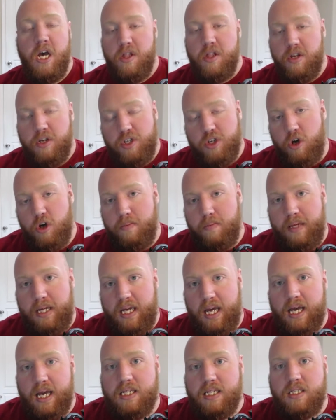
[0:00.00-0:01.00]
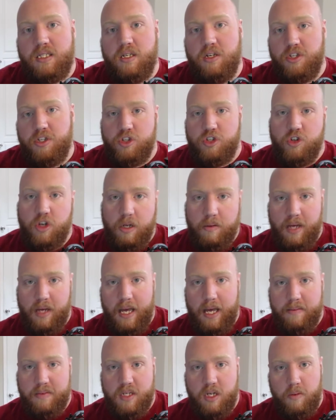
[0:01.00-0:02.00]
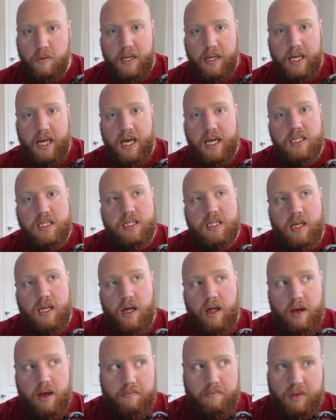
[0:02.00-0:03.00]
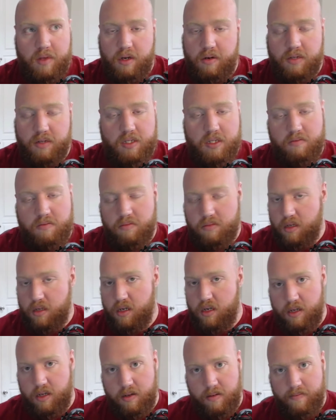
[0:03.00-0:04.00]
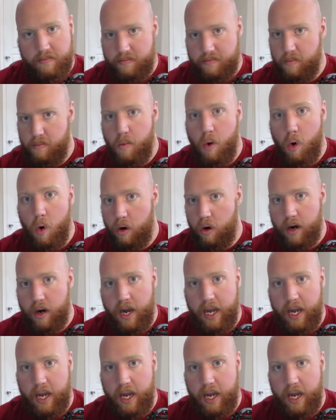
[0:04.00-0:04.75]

There's OBS, there's Streamlabs OBS, there's more.